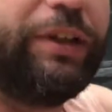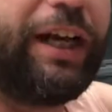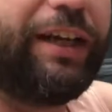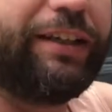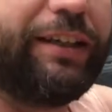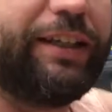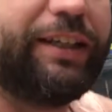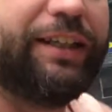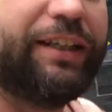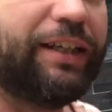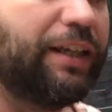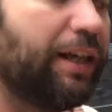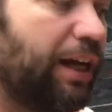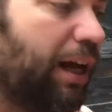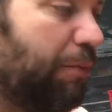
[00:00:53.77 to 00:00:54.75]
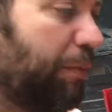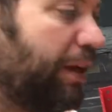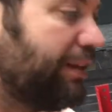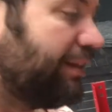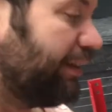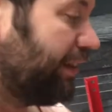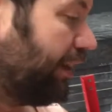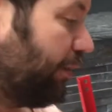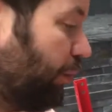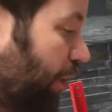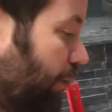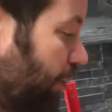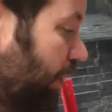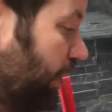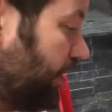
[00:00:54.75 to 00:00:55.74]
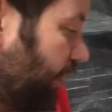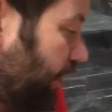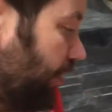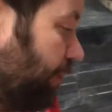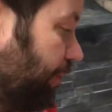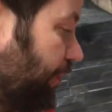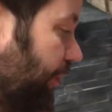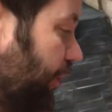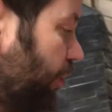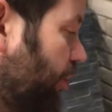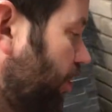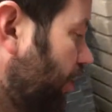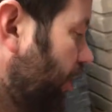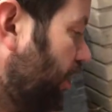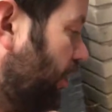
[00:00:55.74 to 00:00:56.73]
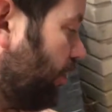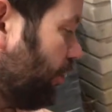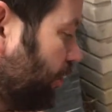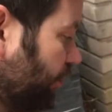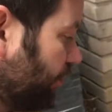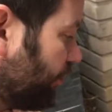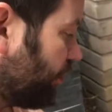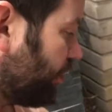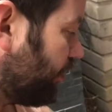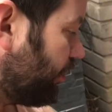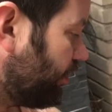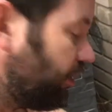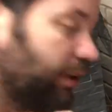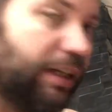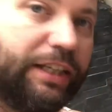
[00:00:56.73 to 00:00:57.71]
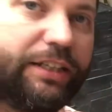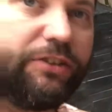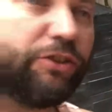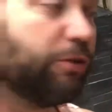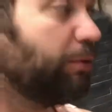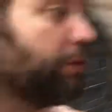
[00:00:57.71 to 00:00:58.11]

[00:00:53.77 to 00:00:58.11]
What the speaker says: caddy. Basically what I'm going to do, cut holes in two of